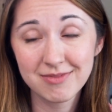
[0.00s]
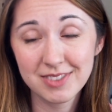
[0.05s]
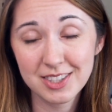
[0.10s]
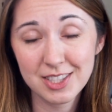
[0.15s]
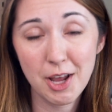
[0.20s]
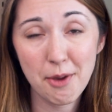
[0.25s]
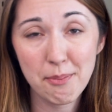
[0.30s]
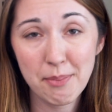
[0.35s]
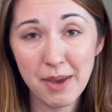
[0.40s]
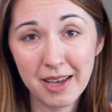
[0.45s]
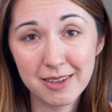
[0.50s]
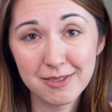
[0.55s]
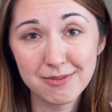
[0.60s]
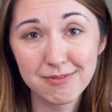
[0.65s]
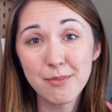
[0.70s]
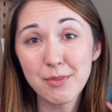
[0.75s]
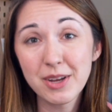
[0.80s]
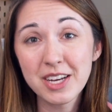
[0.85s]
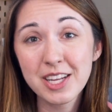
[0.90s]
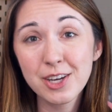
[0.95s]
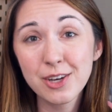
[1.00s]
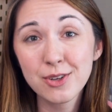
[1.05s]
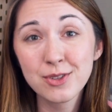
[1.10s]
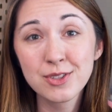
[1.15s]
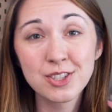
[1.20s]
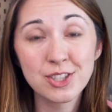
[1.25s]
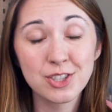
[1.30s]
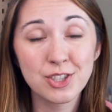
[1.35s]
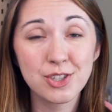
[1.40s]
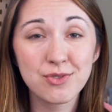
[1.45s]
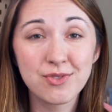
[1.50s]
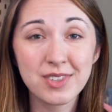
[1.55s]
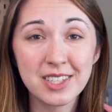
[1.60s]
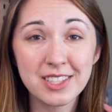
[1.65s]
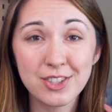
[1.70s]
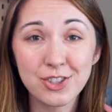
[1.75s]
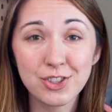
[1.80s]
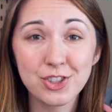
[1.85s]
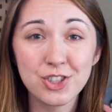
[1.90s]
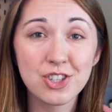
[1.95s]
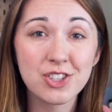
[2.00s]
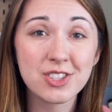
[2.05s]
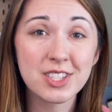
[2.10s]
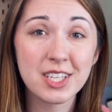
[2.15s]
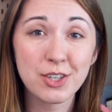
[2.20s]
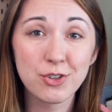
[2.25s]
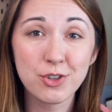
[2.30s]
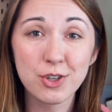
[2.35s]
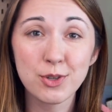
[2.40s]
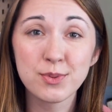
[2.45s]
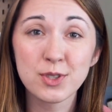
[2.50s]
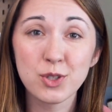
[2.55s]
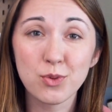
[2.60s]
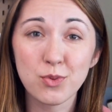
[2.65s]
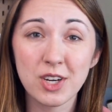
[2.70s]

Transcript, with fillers: It's not bad. The money goes to researchers and groups